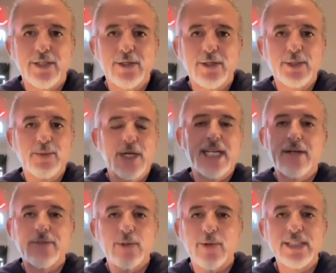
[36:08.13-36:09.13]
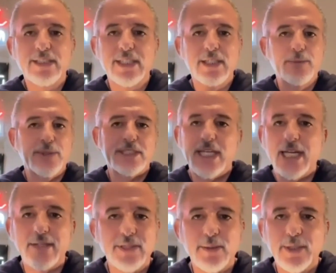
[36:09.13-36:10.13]
You know, you might have a great team, but
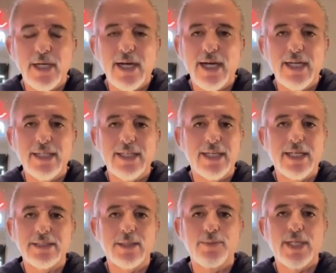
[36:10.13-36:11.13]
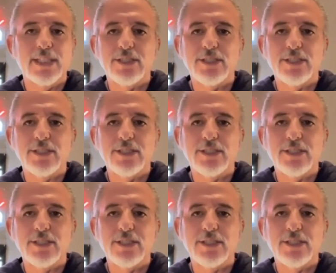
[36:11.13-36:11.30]
you have some guy that has a,